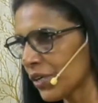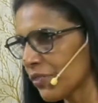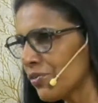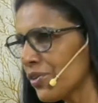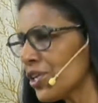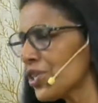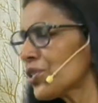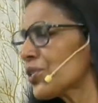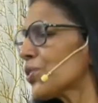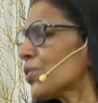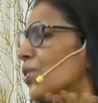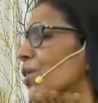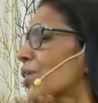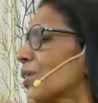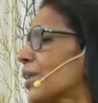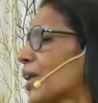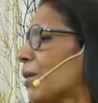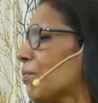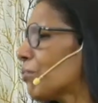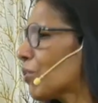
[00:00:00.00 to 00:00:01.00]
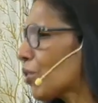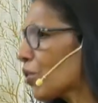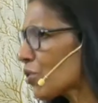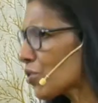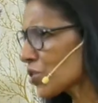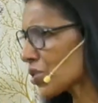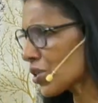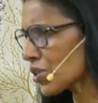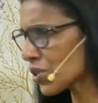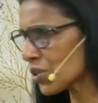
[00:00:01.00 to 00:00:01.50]
We should not come
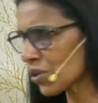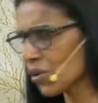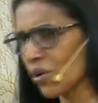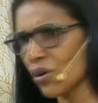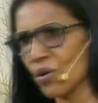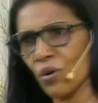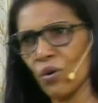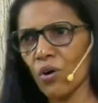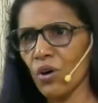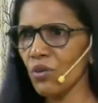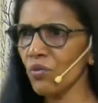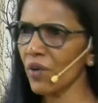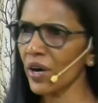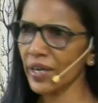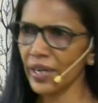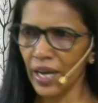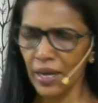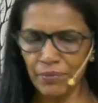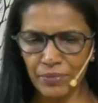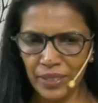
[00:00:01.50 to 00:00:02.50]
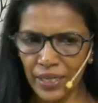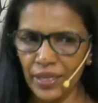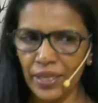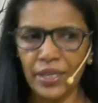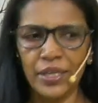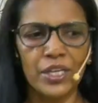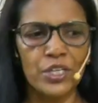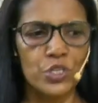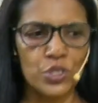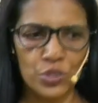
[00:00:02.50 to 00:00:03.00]
closer to God. All what I am
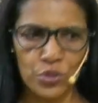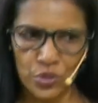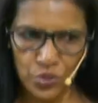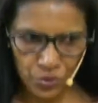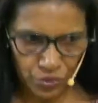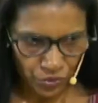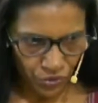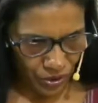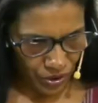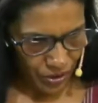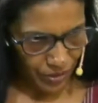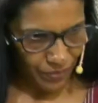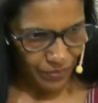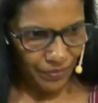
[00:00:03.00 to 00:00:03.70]
telling is truth.